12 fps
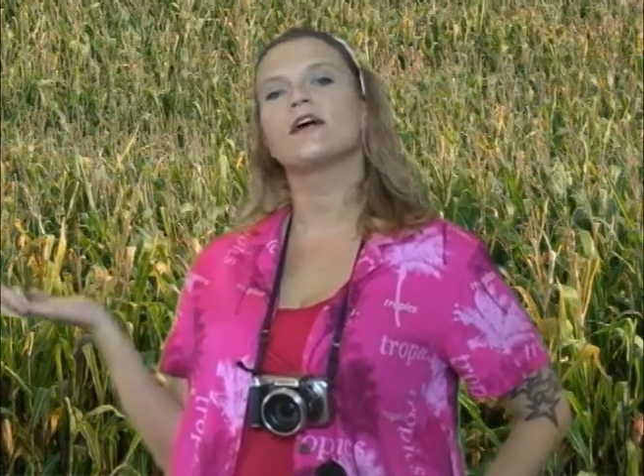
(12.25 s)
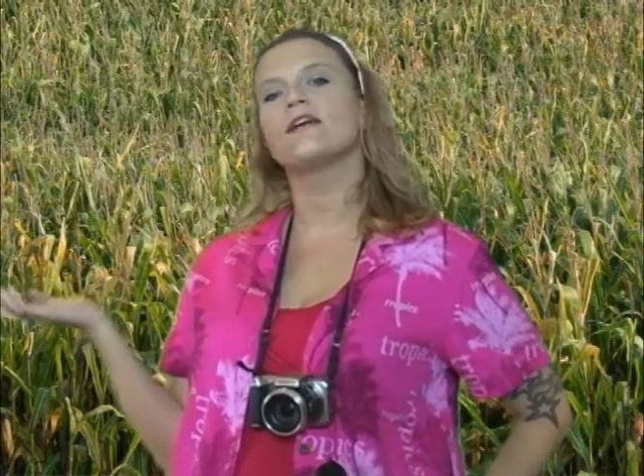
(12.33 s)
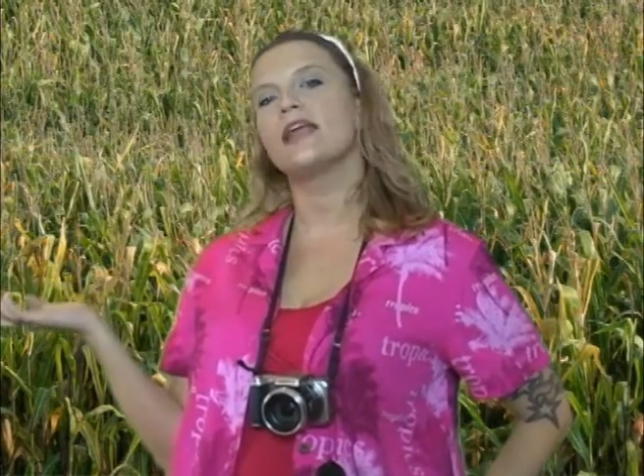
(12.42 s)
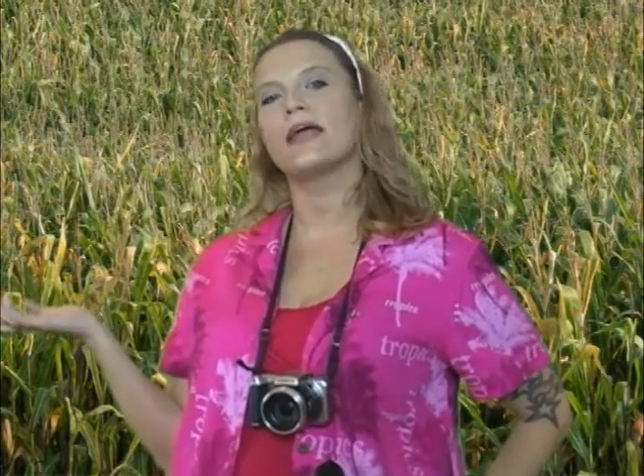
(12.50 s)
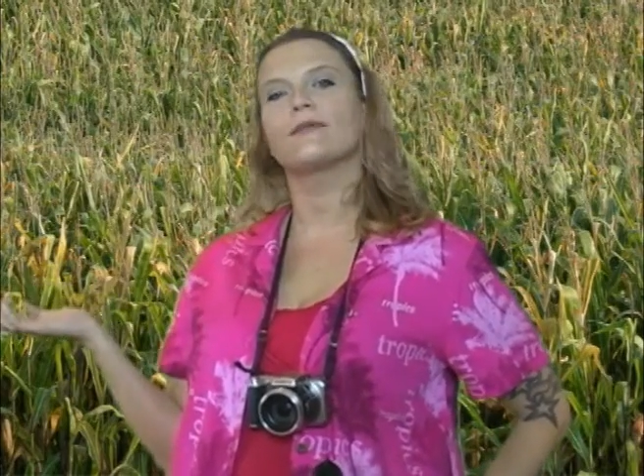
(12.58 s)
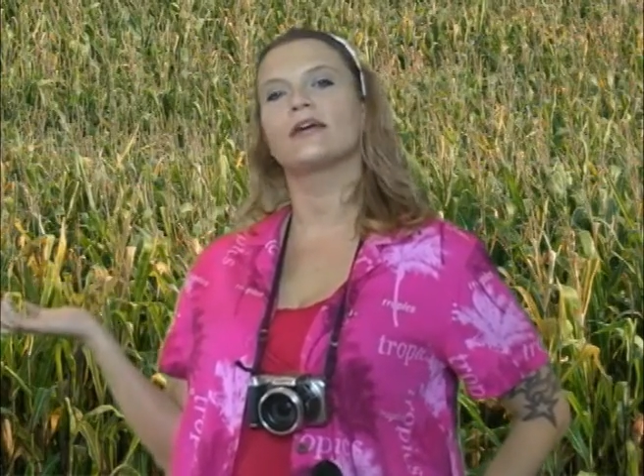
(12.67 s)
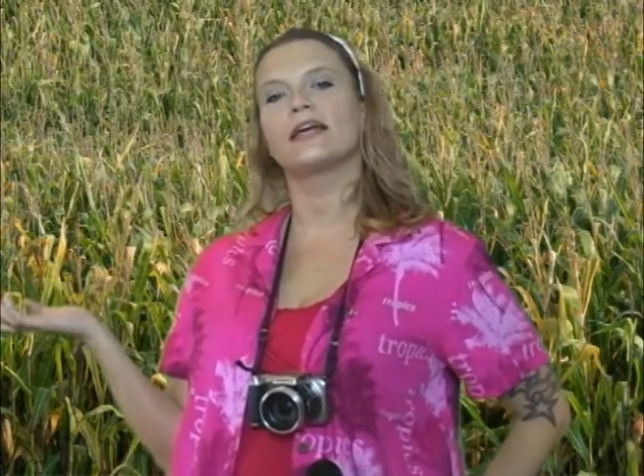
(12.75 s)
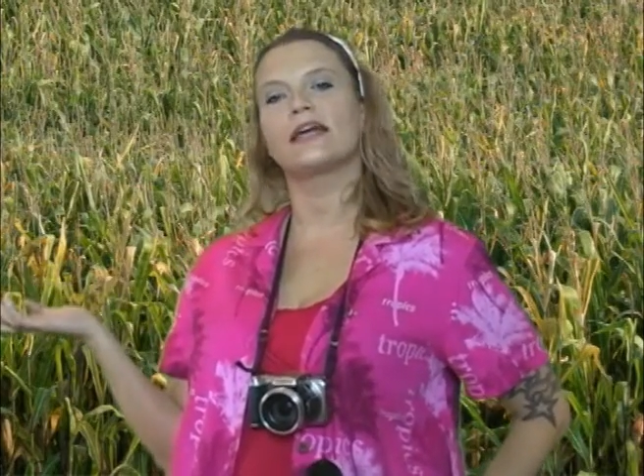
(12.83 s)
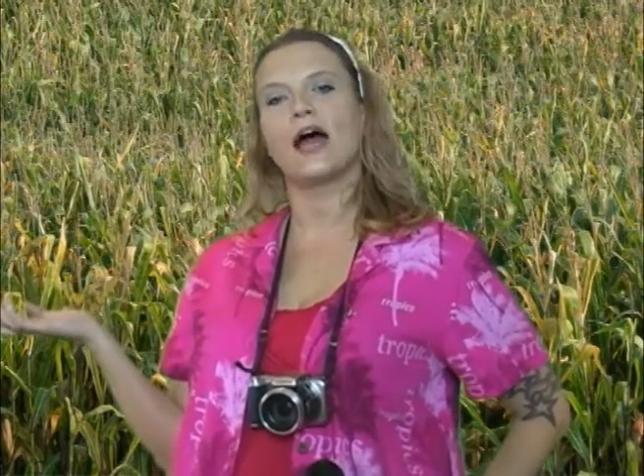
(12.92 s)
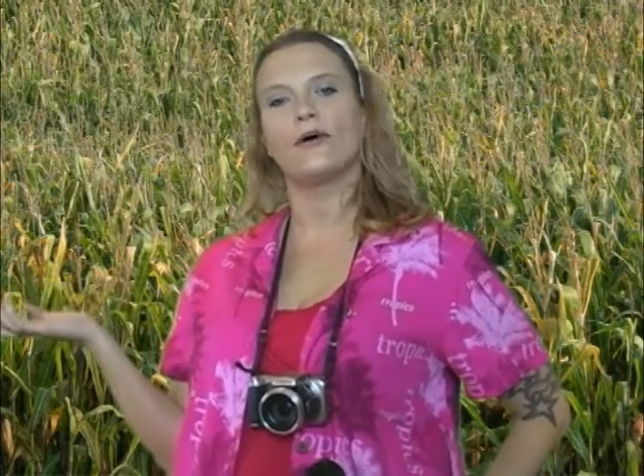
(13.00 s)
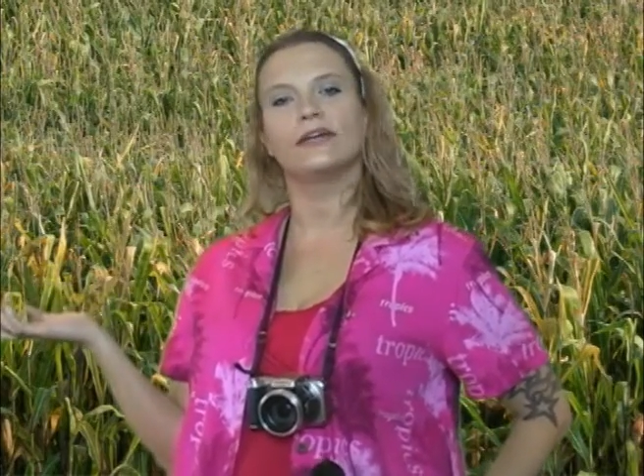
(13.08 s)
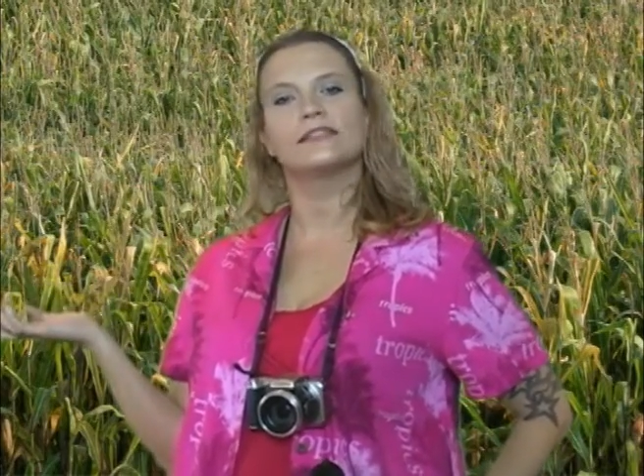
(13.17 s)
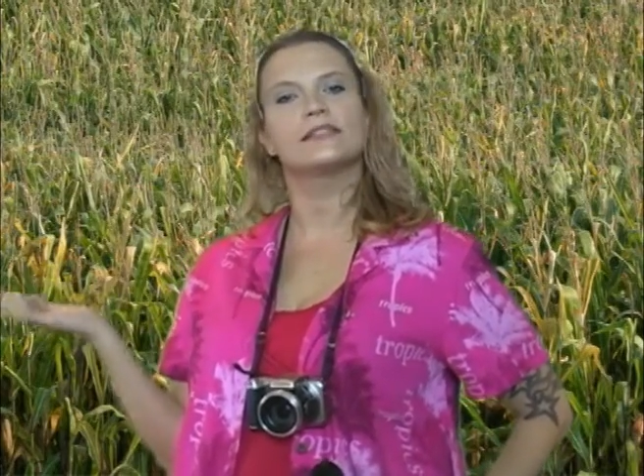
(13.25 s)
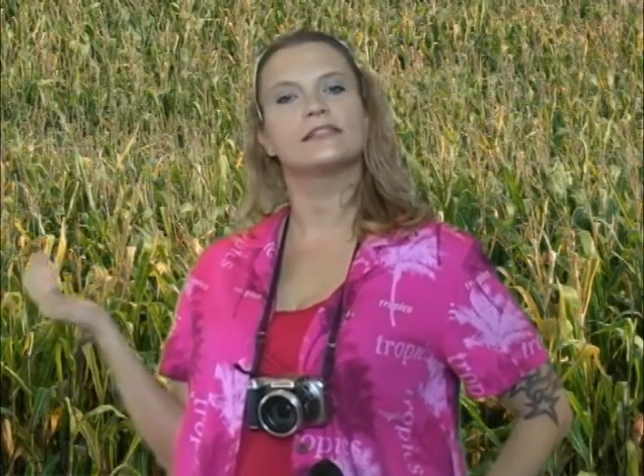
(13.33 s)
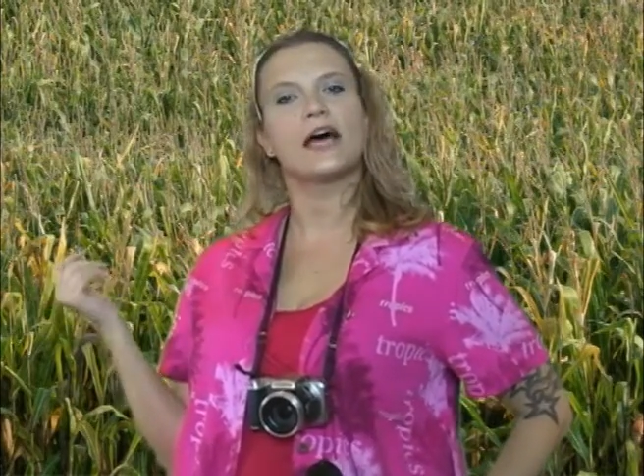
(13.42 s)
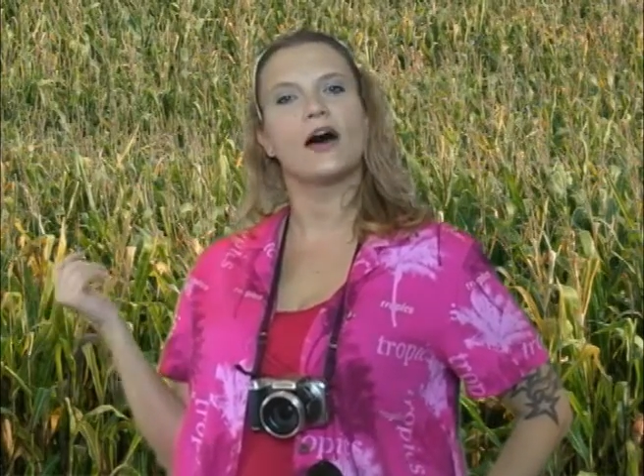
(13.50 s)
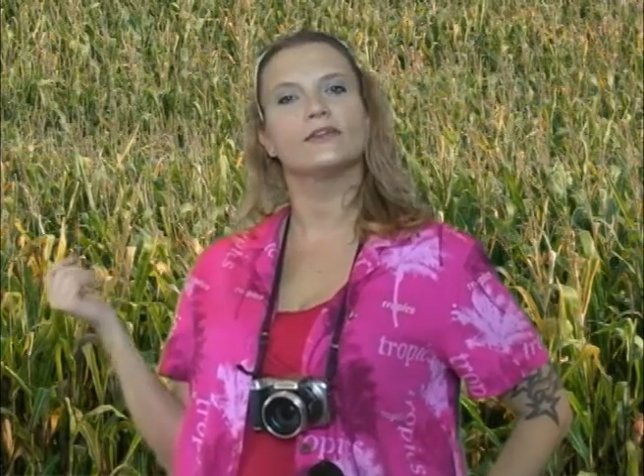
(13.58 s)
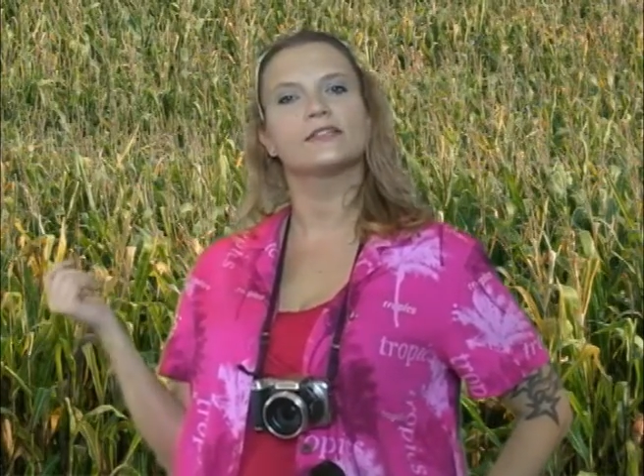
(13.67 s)
neighboring counties and
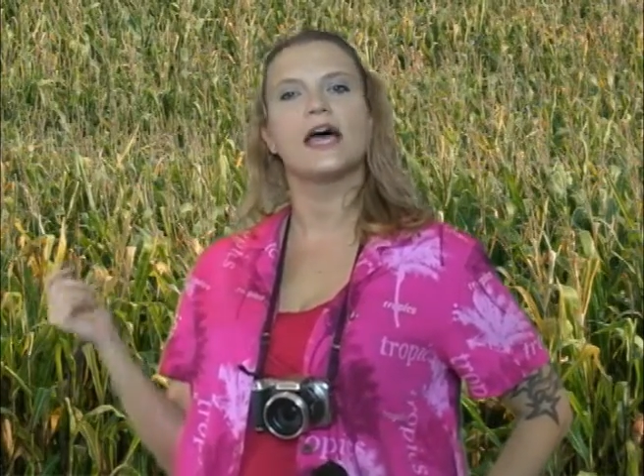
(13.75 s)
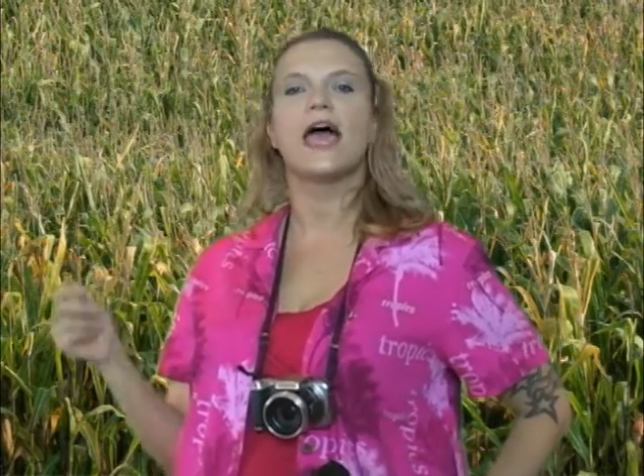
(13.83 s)
towns.